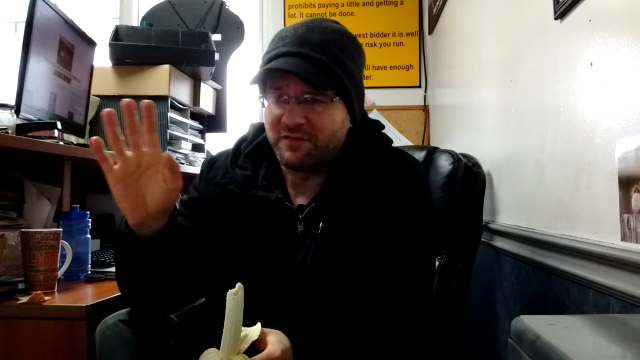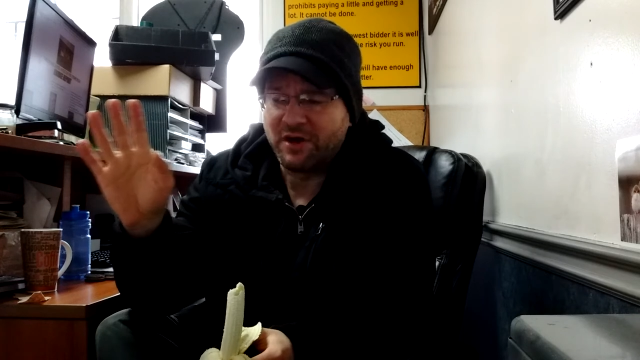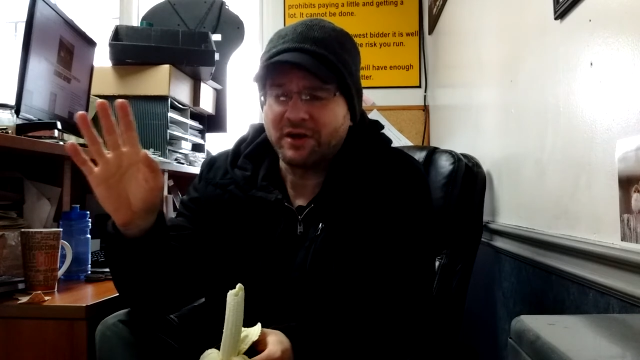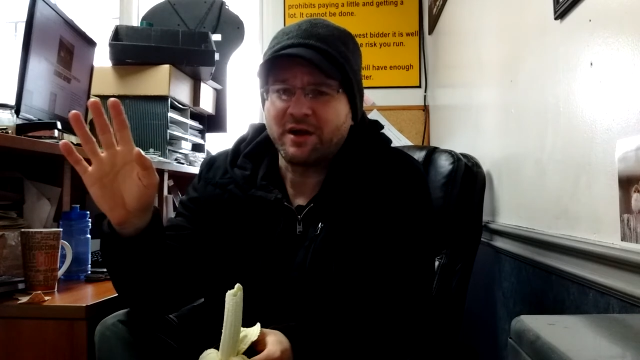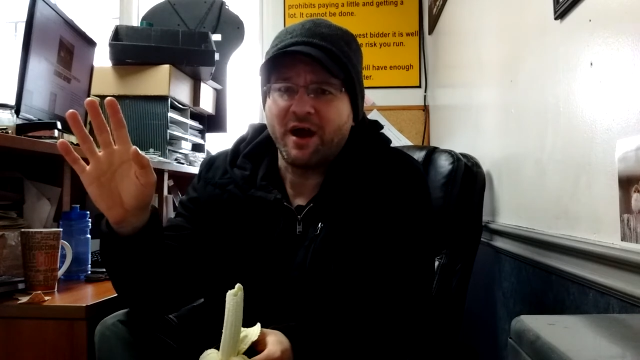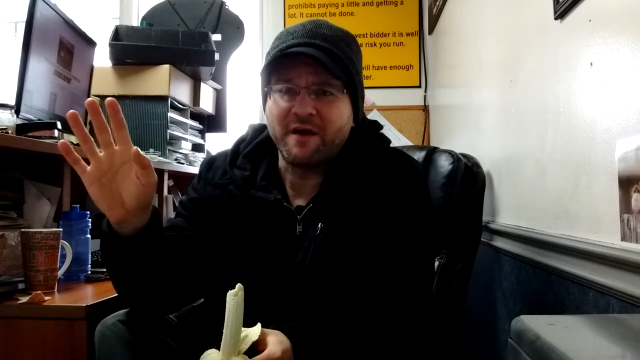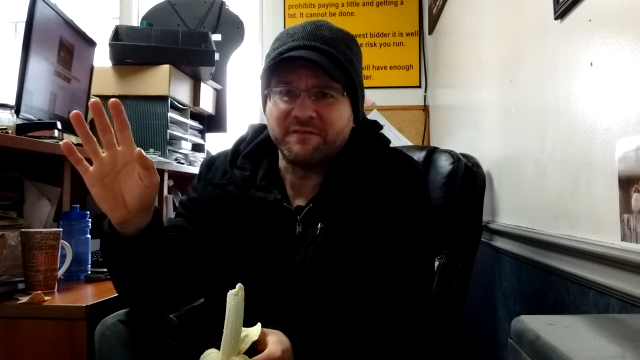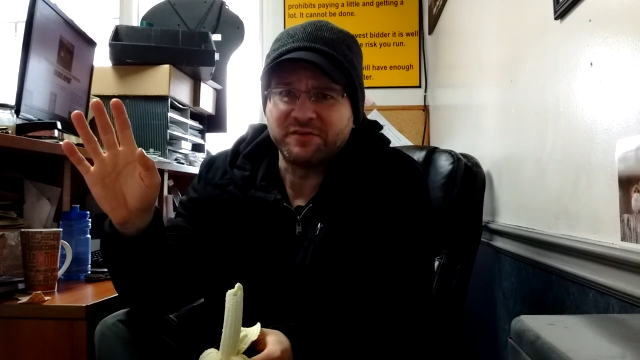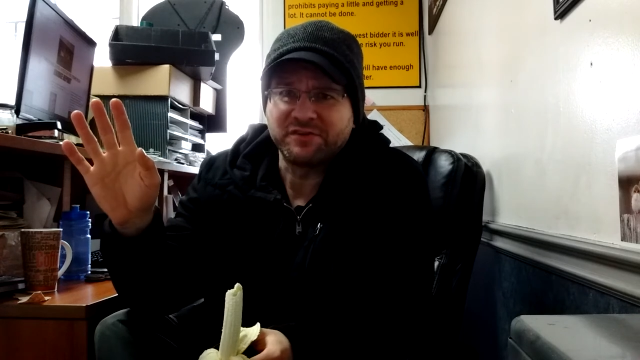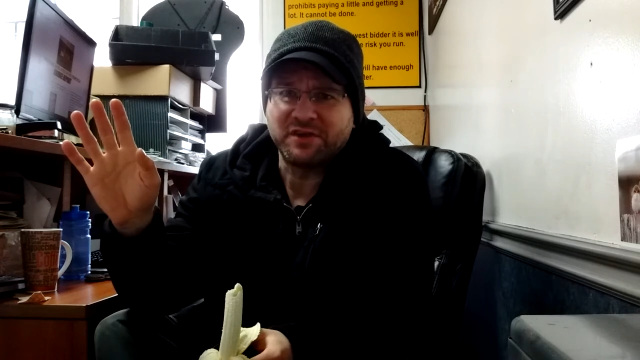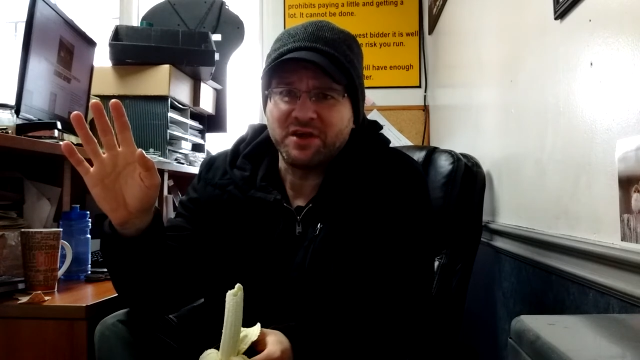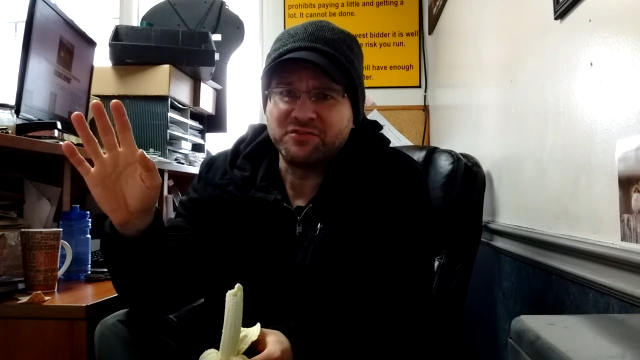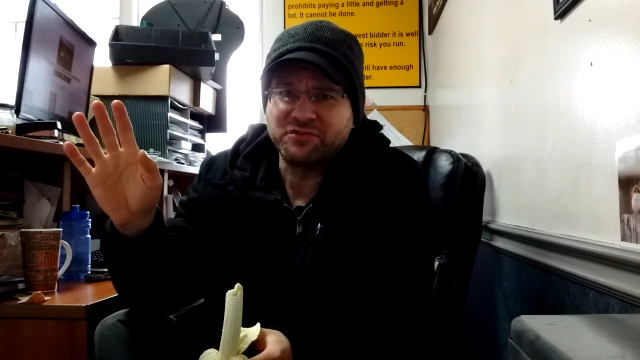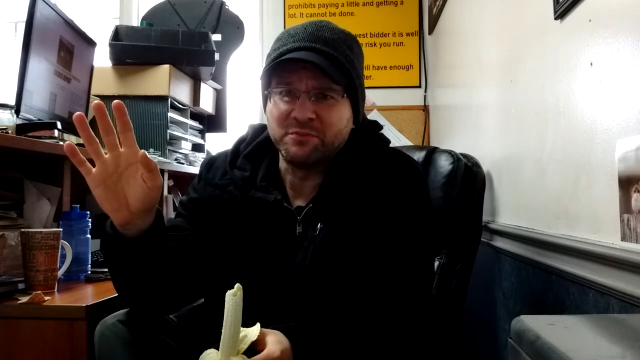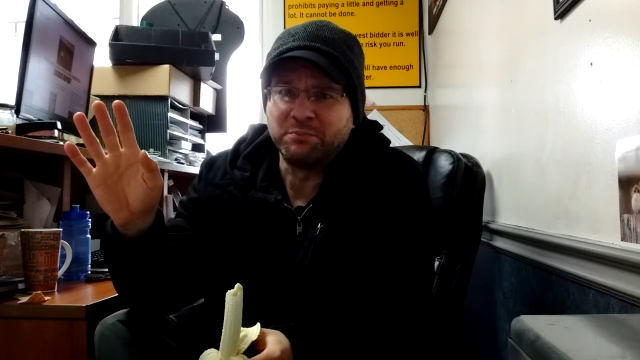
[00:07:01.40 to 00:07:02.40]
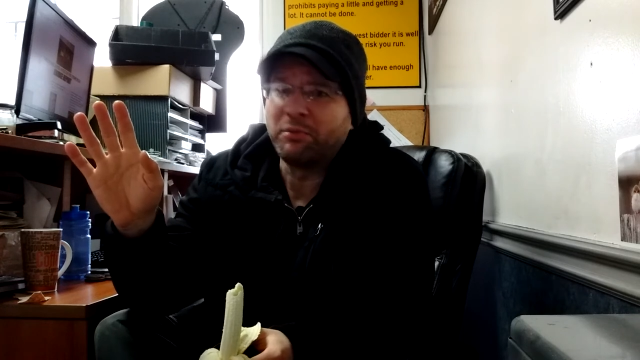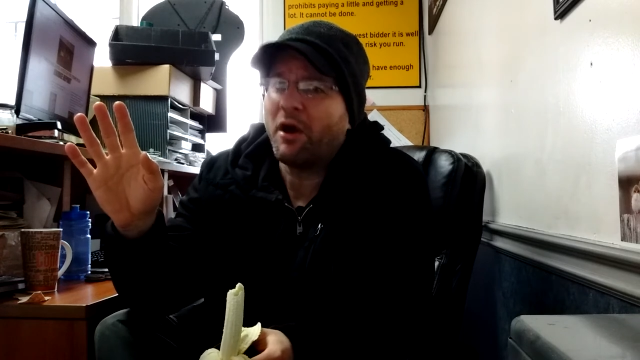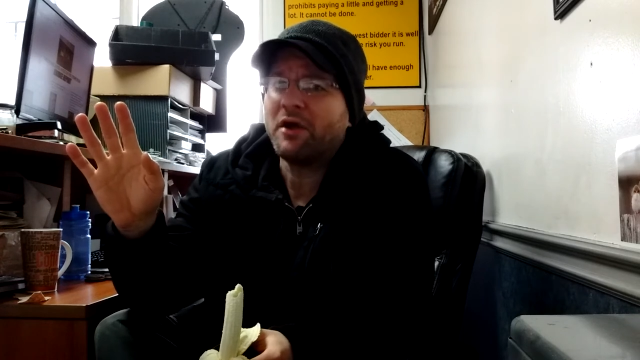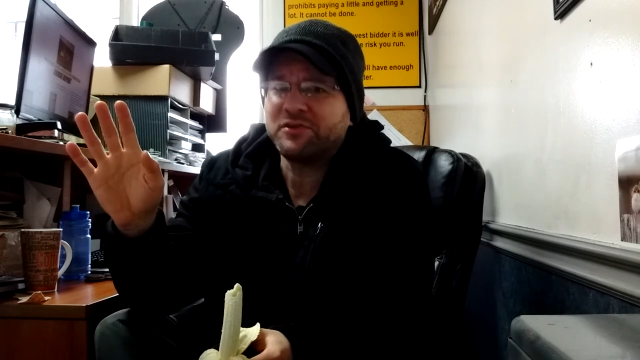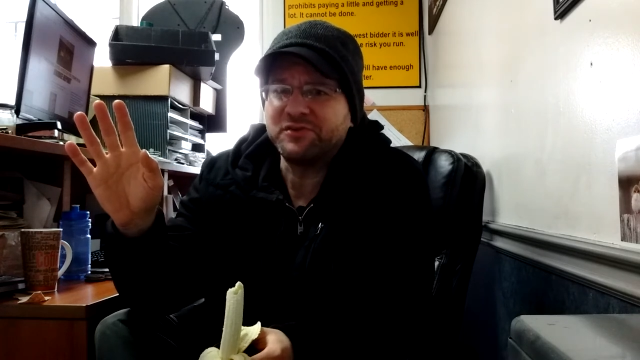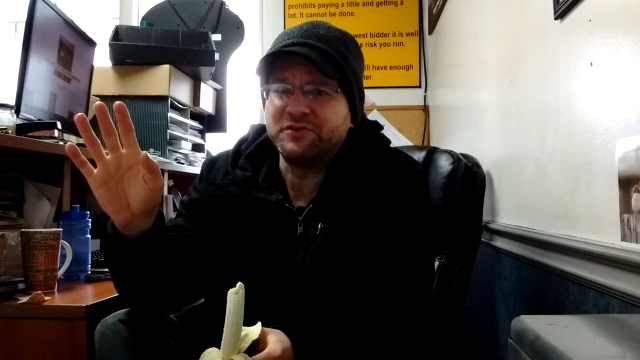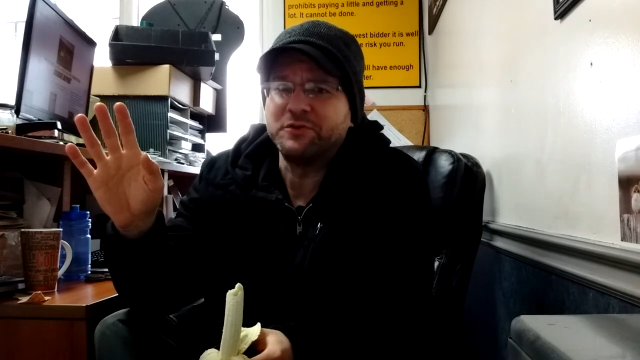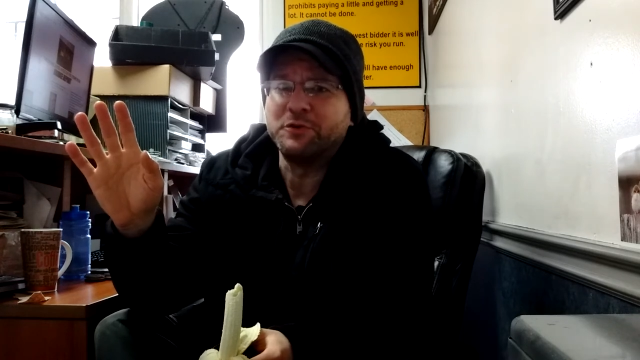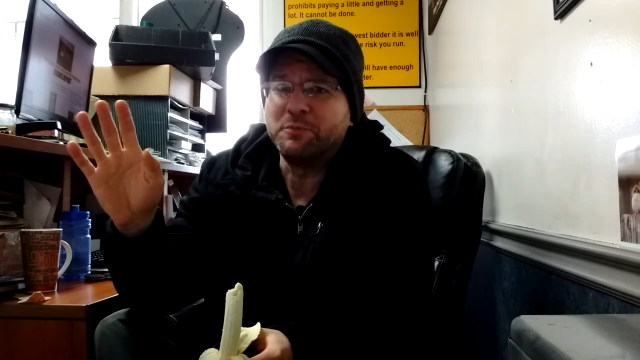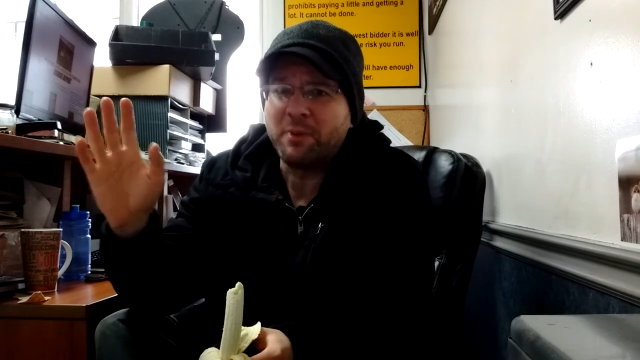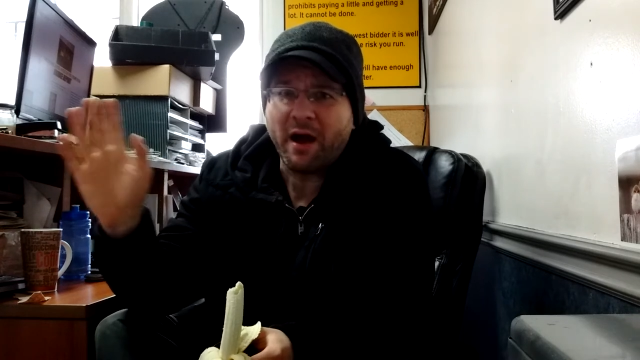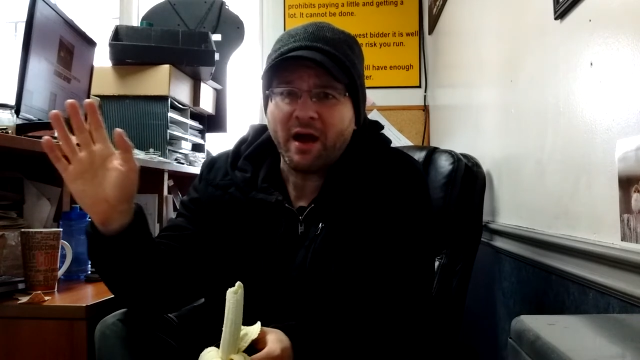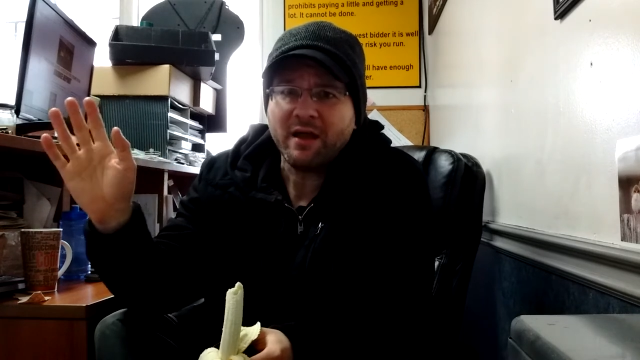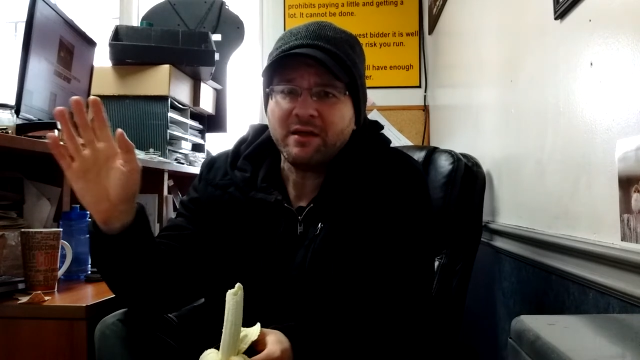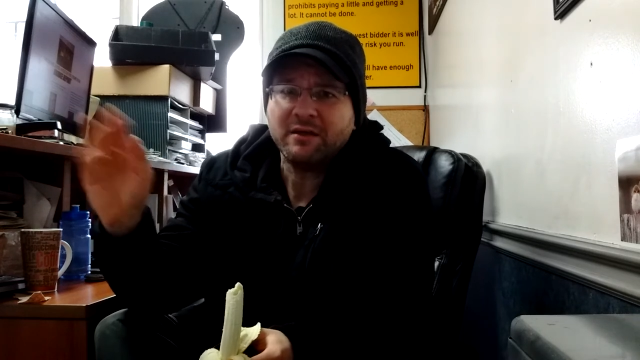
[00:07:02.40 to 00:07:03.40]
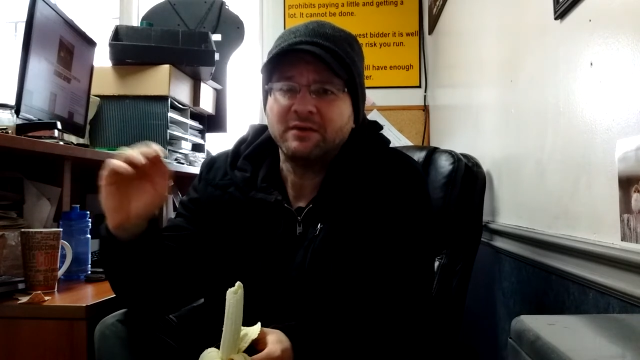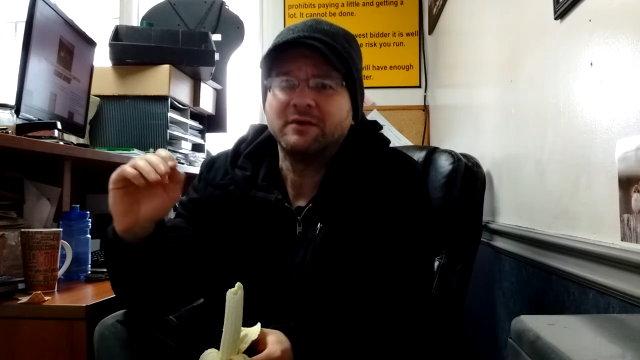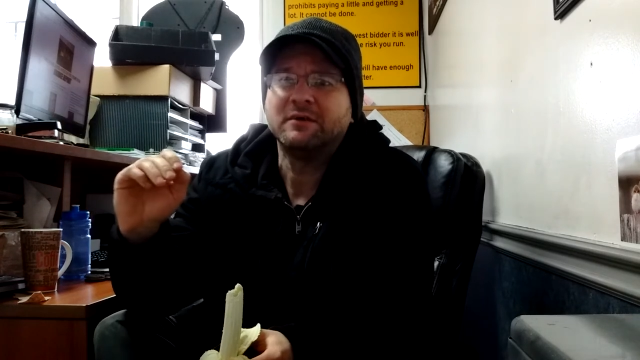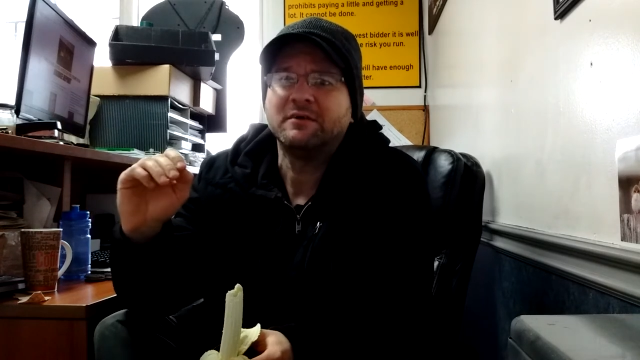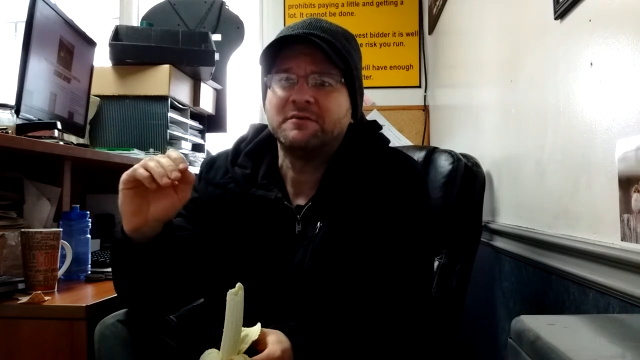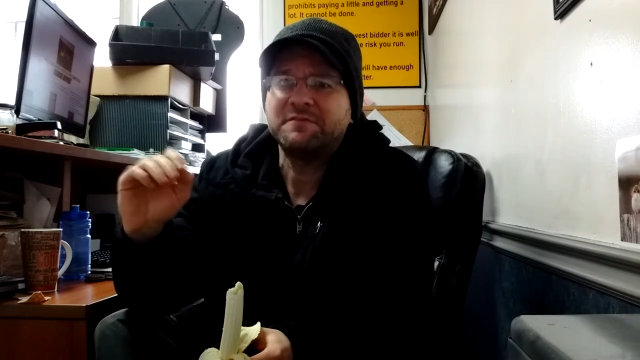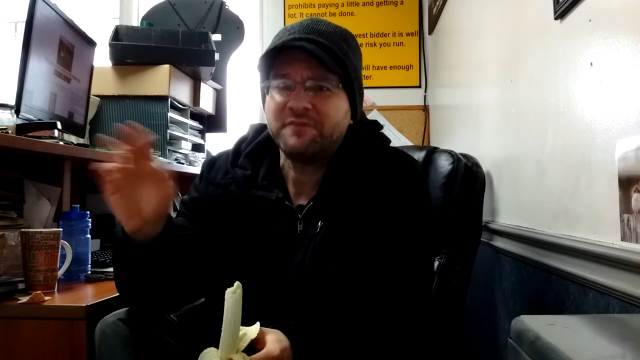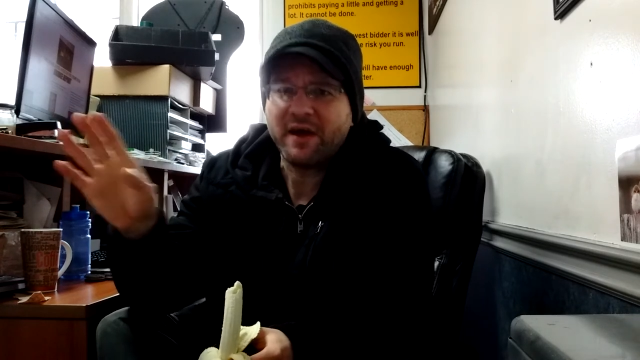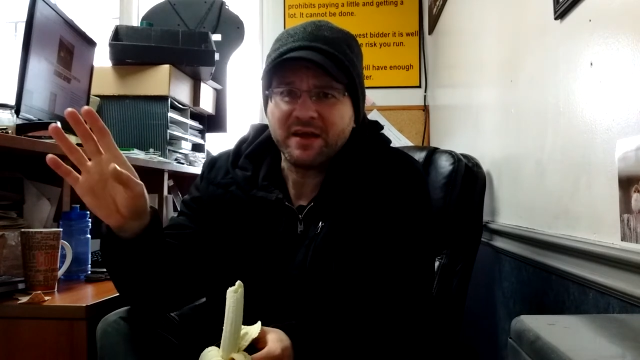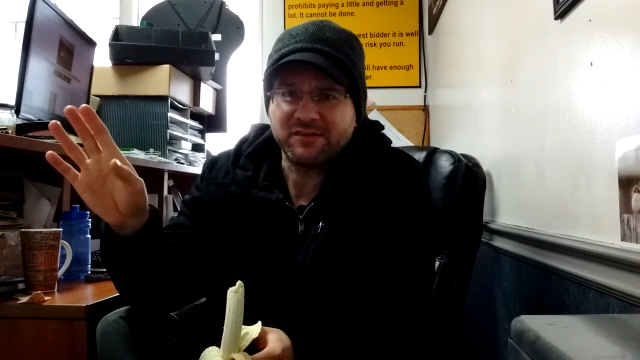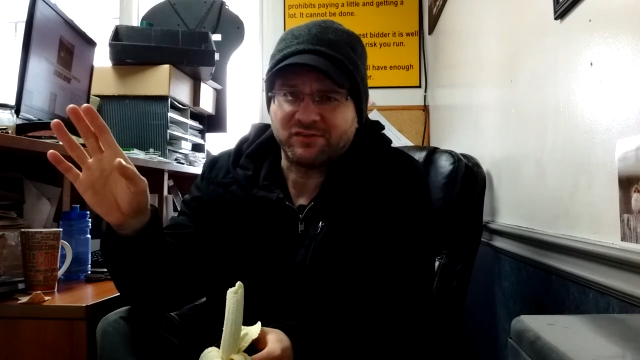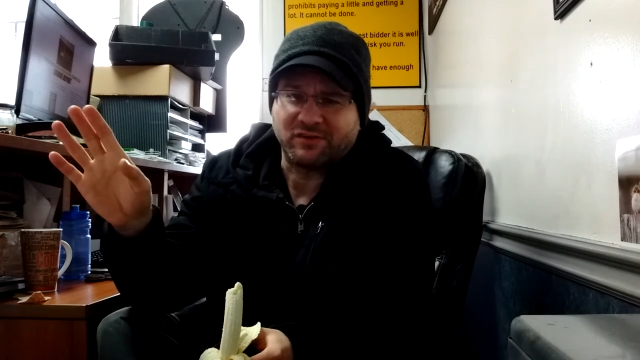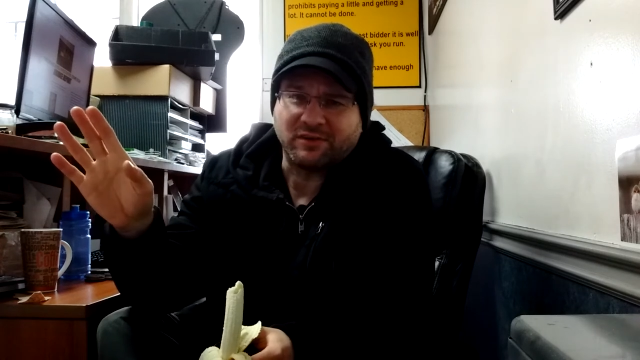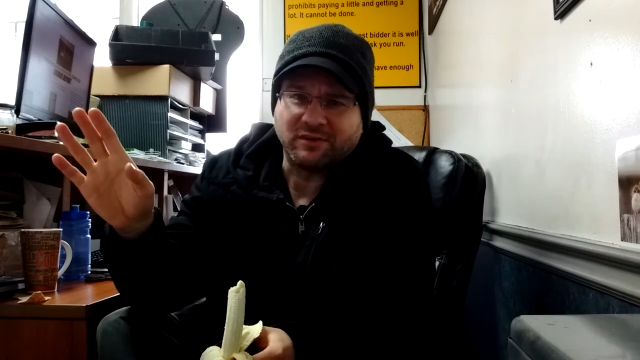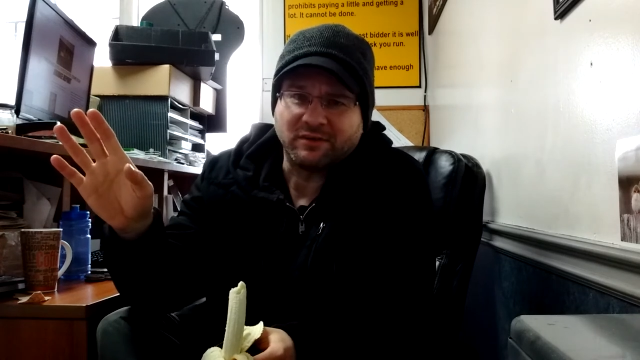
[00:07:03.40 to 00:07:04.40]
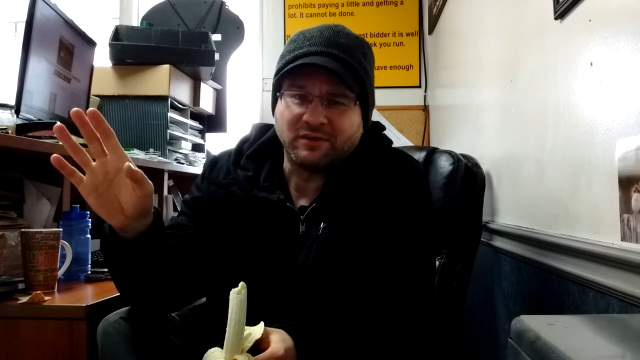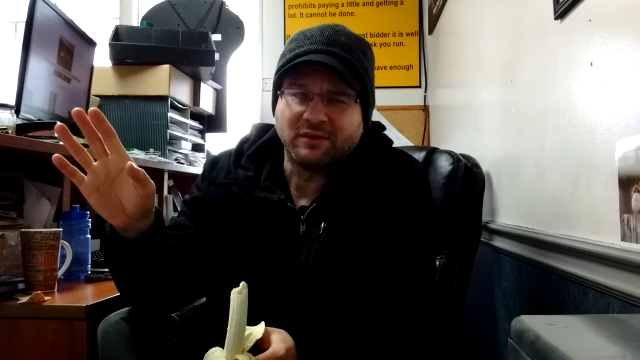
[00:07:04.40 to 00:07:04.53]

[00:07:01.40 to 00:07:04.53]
our conversation brought to you by Pfizer